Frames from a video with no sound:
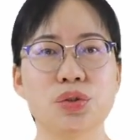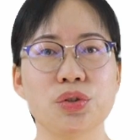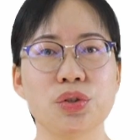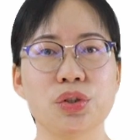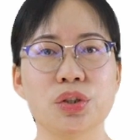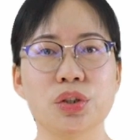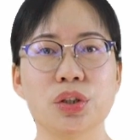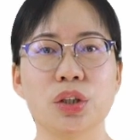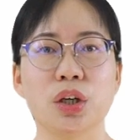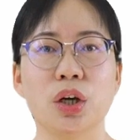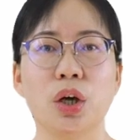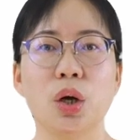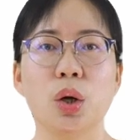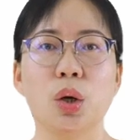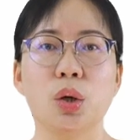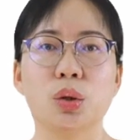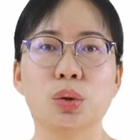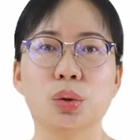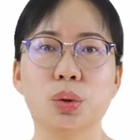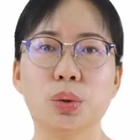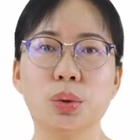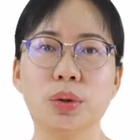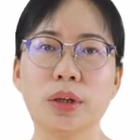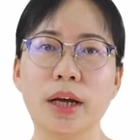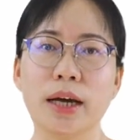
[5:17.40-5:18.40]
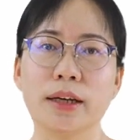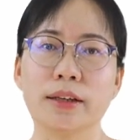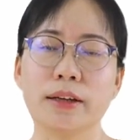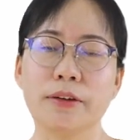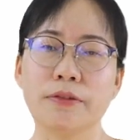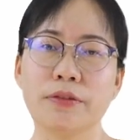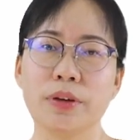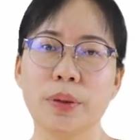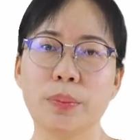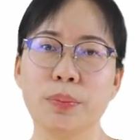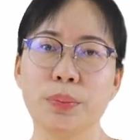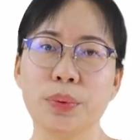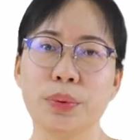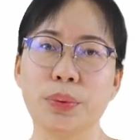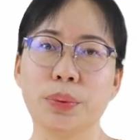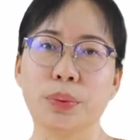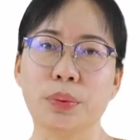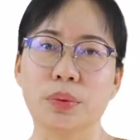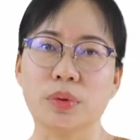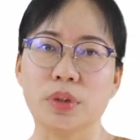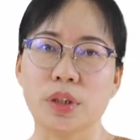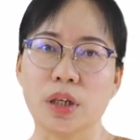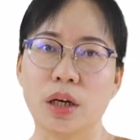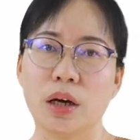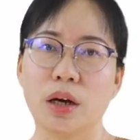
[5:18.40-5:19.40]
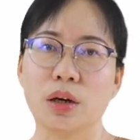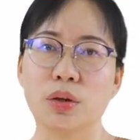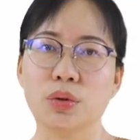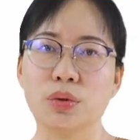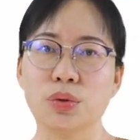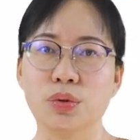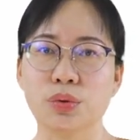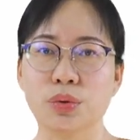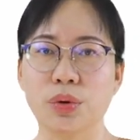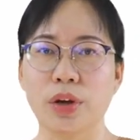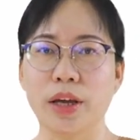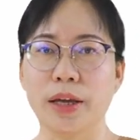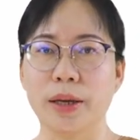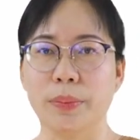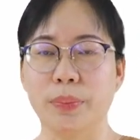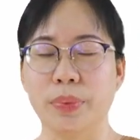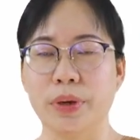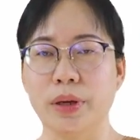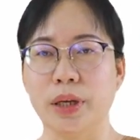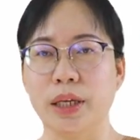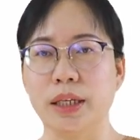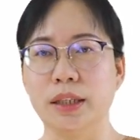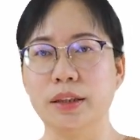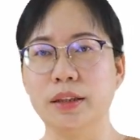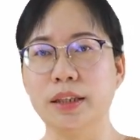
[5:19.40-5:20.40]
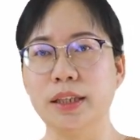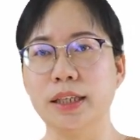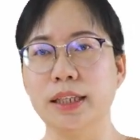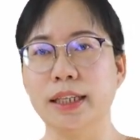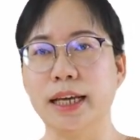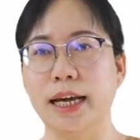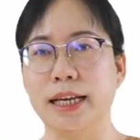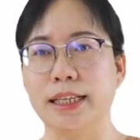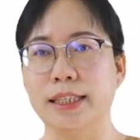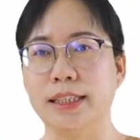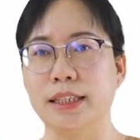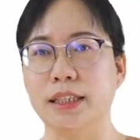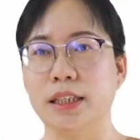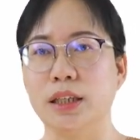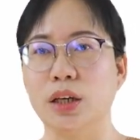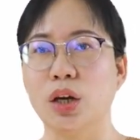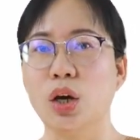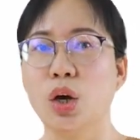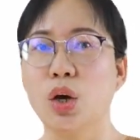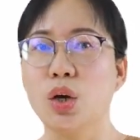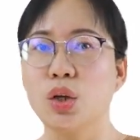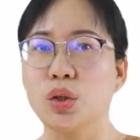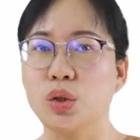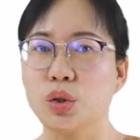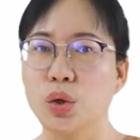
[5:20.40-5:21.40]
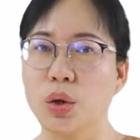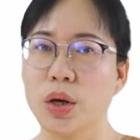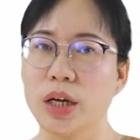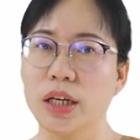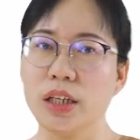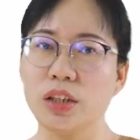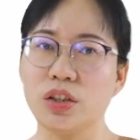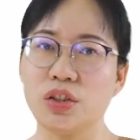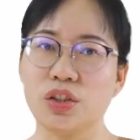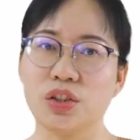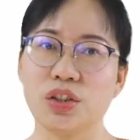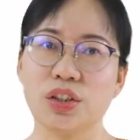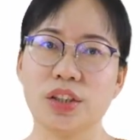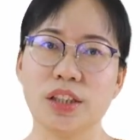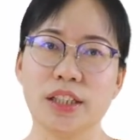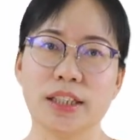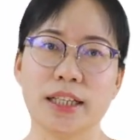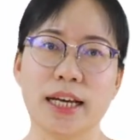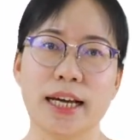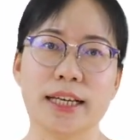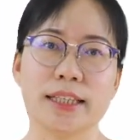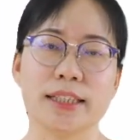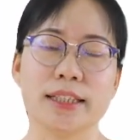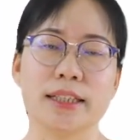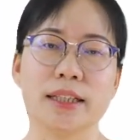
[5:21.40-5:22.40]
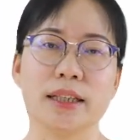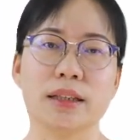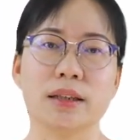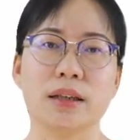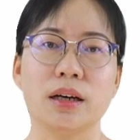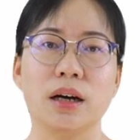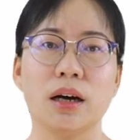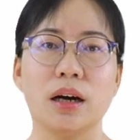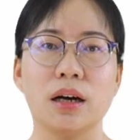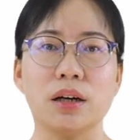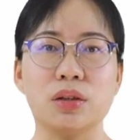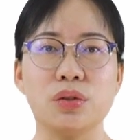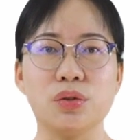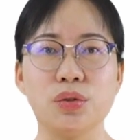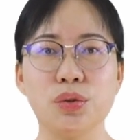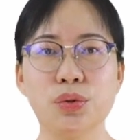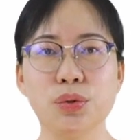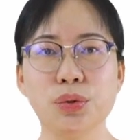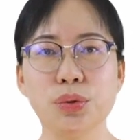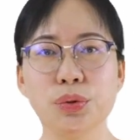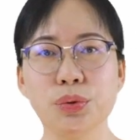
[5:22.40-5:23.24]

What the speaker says: That is, the distribution of soils is horizontally zoned, vertically zoned, and regionally distributed.